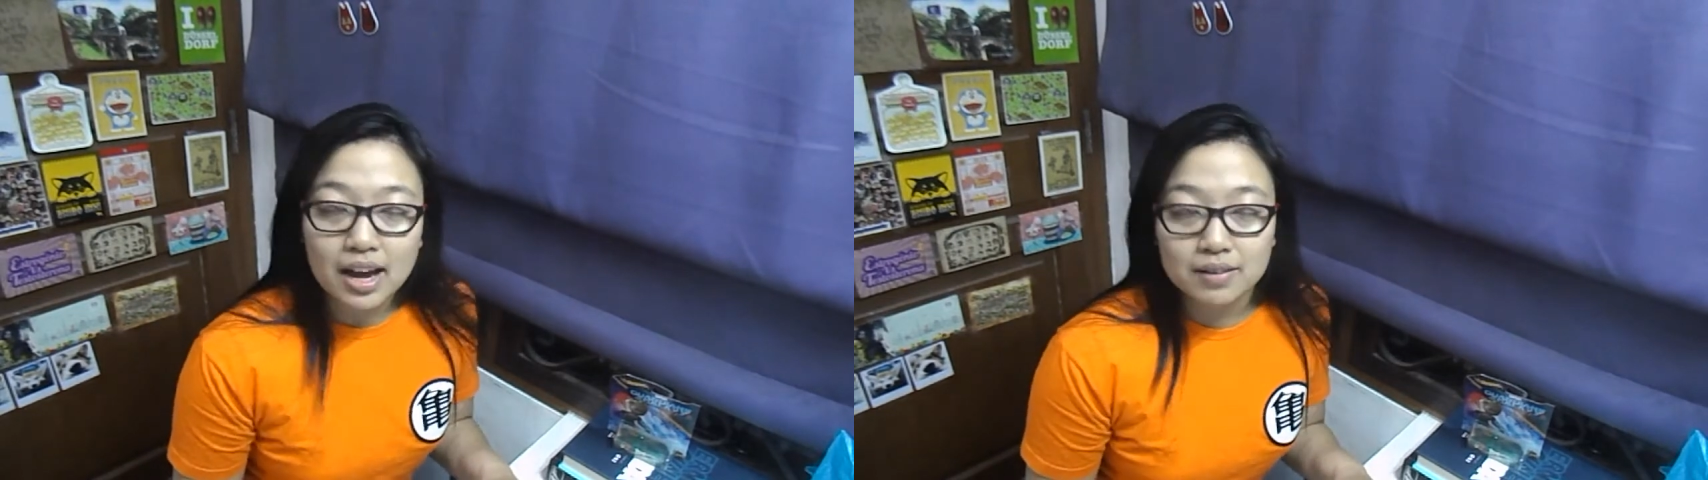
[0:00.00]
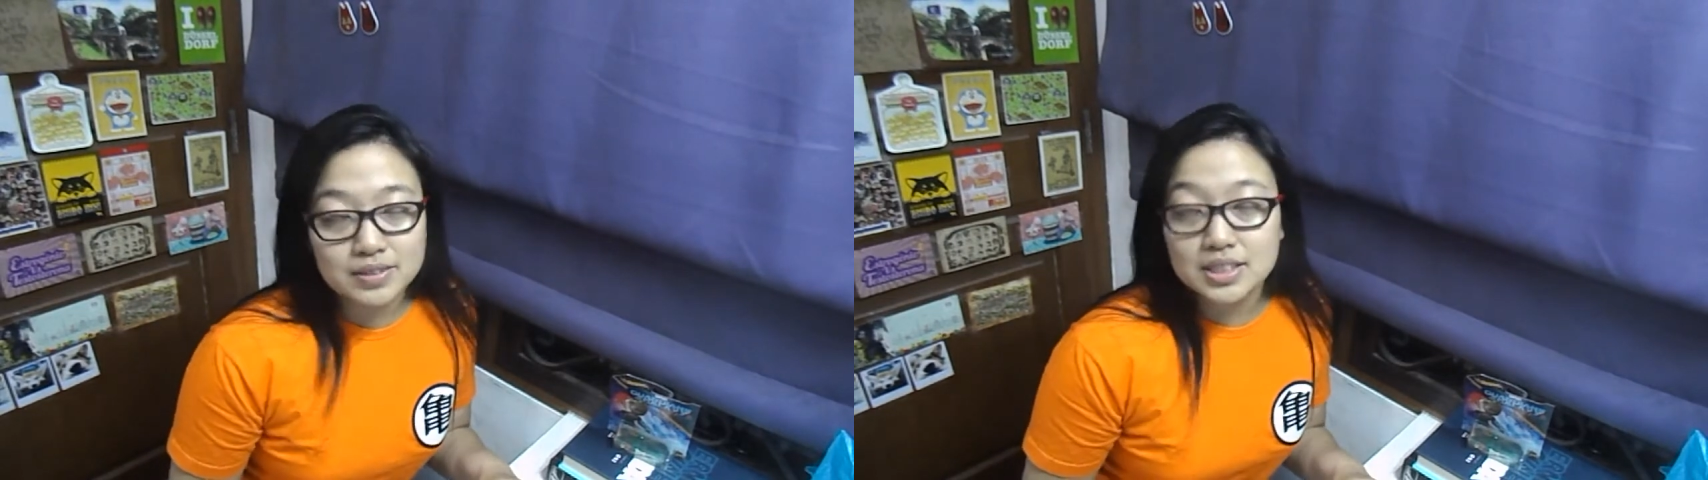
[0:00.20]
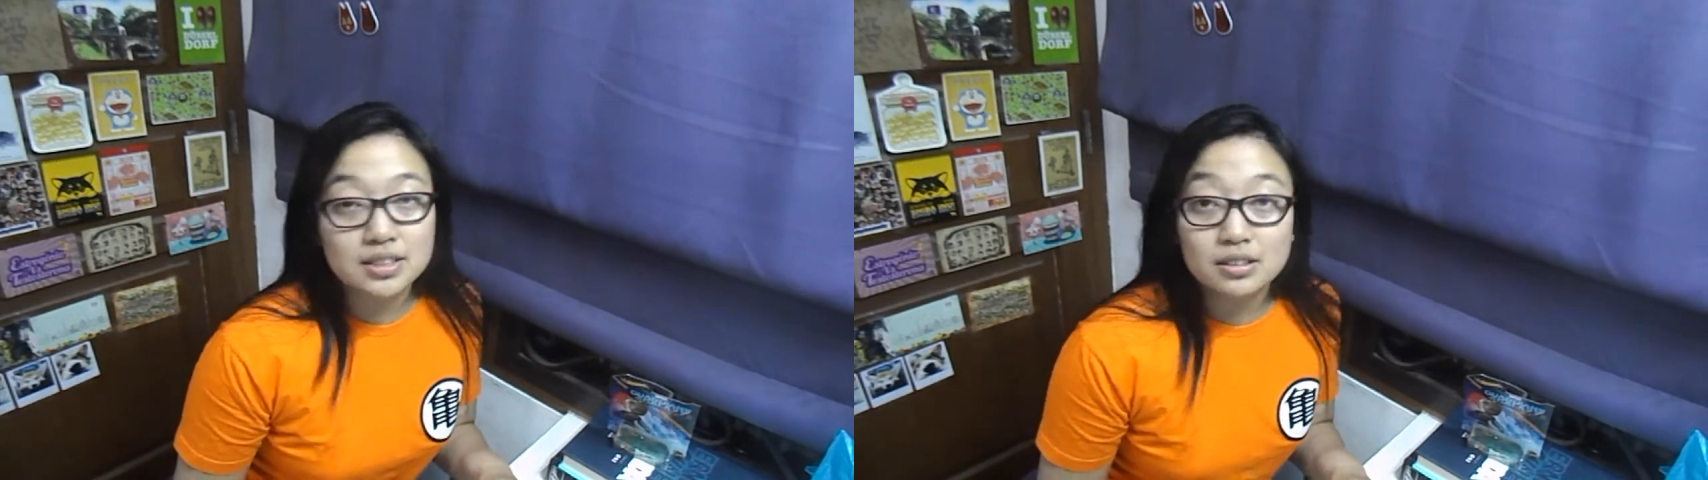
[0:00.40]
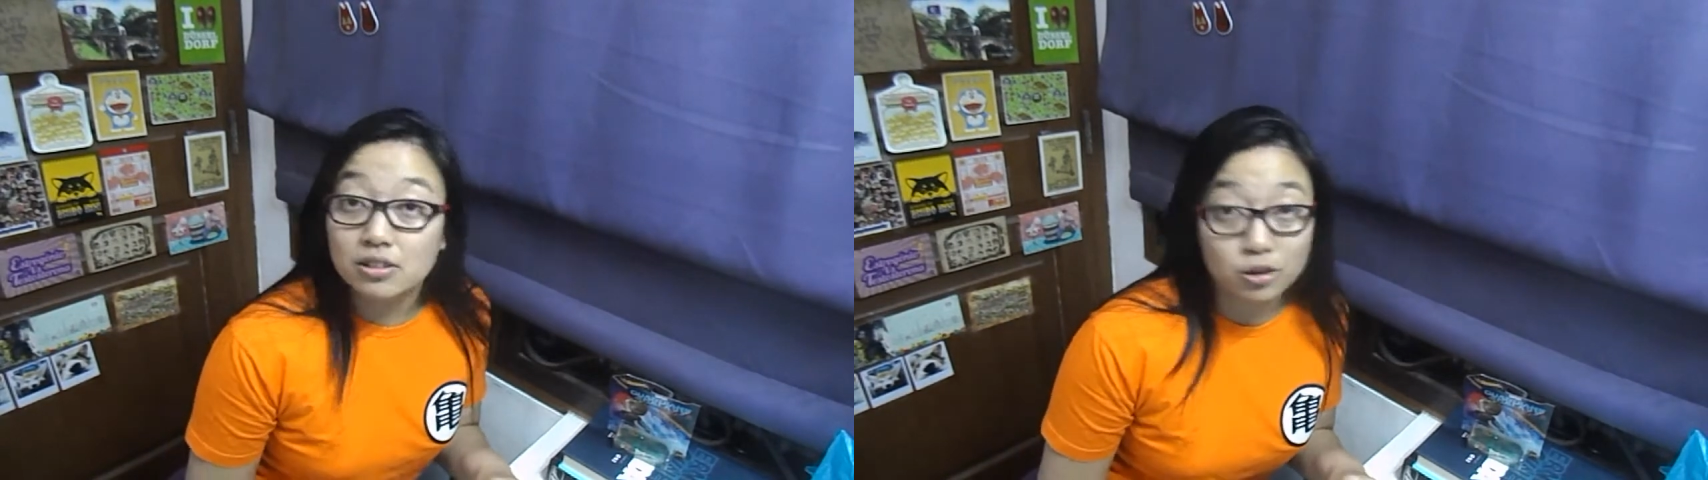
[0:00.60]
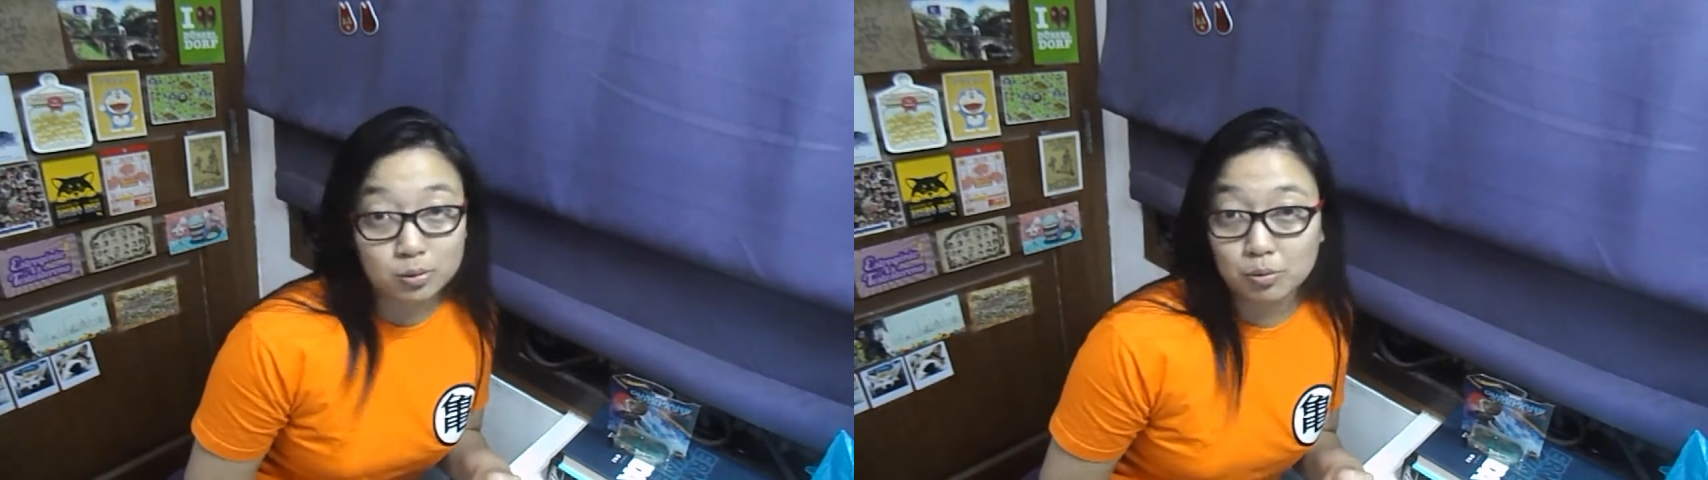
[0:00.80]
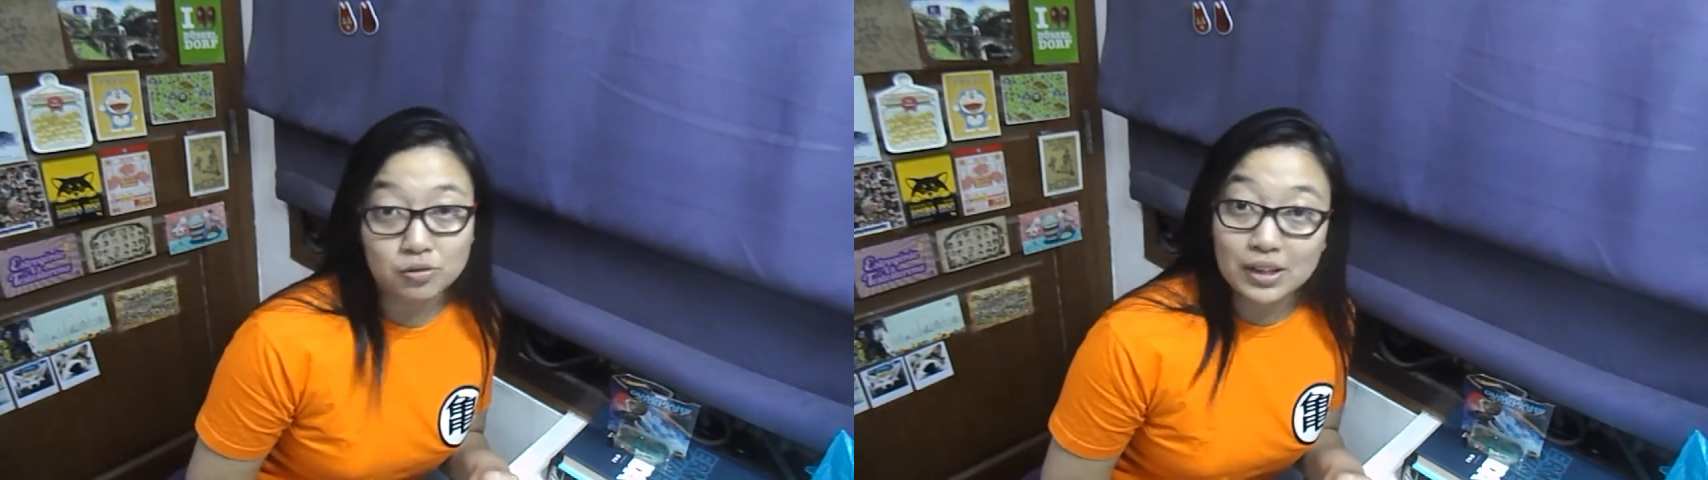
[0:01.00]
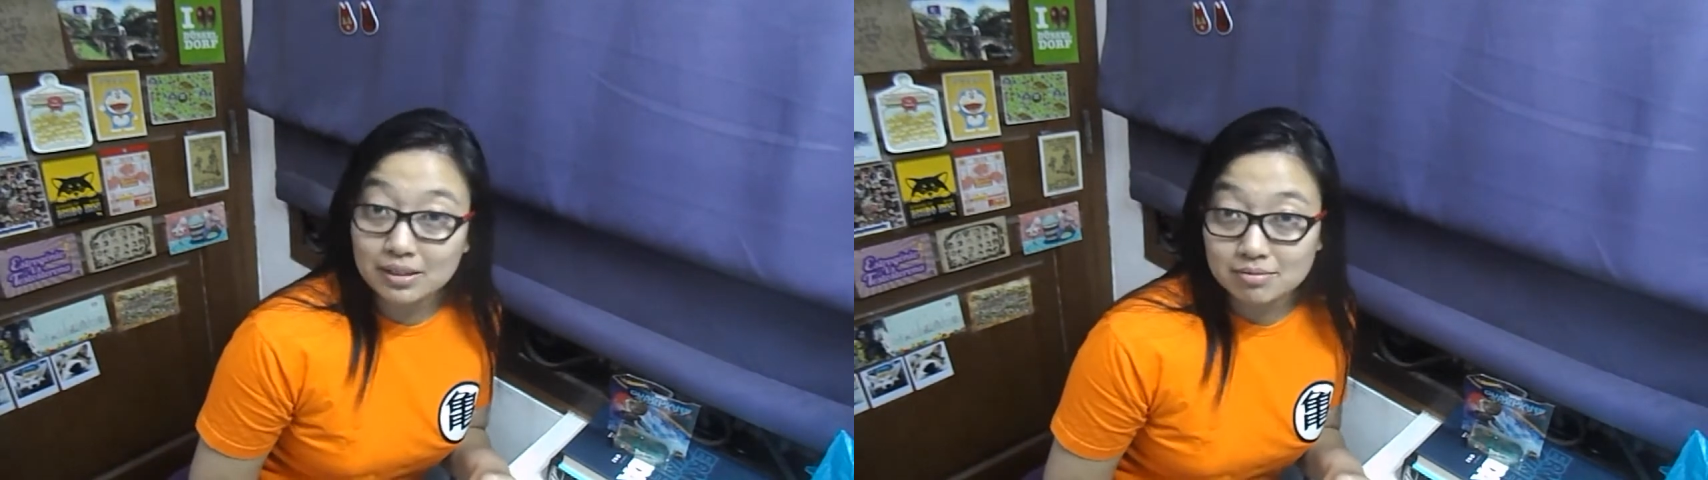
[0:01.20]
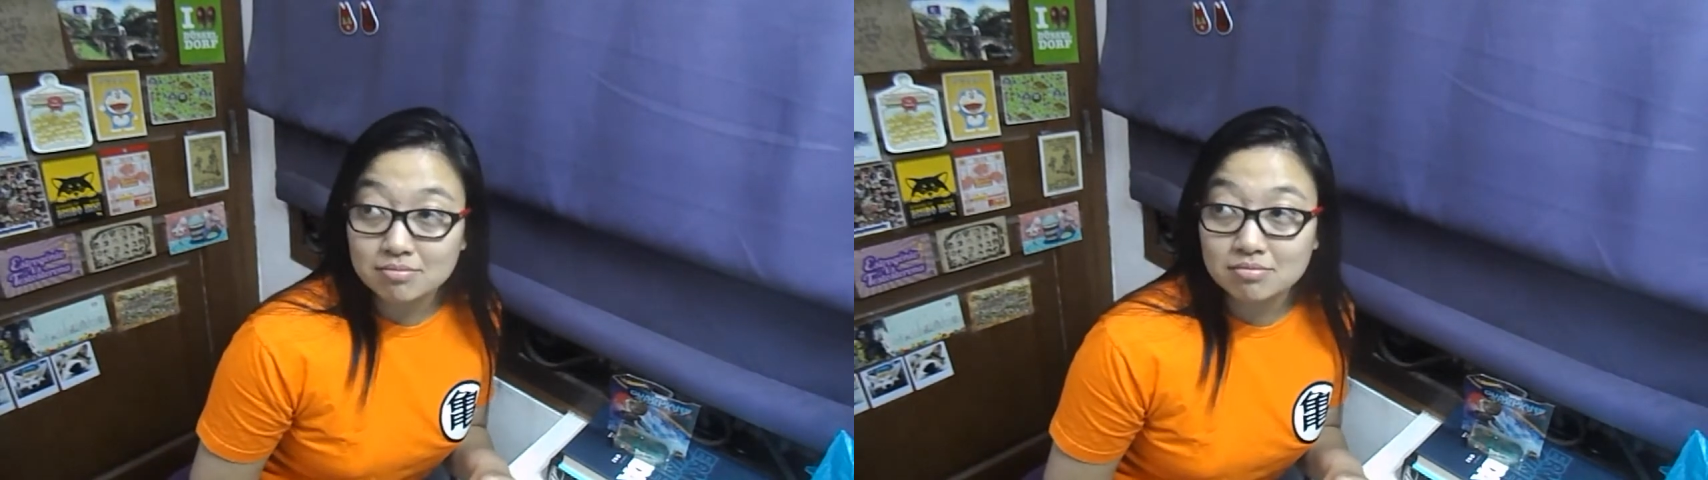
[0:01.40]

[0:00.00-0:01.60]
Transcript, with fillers: I haven't seen the third movie.